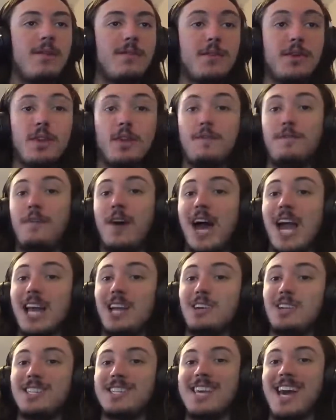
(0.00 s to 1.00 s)
For the
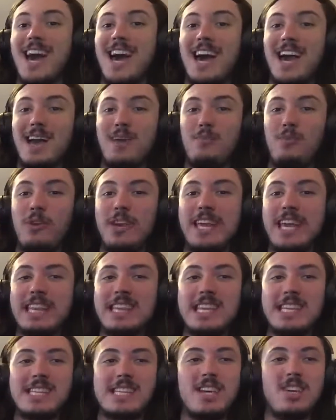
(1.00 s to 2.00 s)
final time, we get
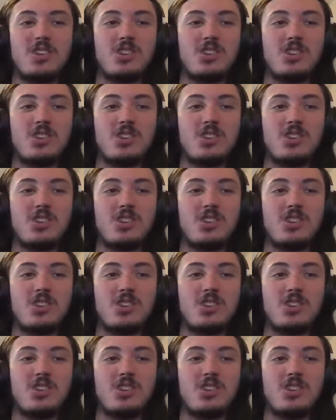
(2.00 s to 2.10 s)
this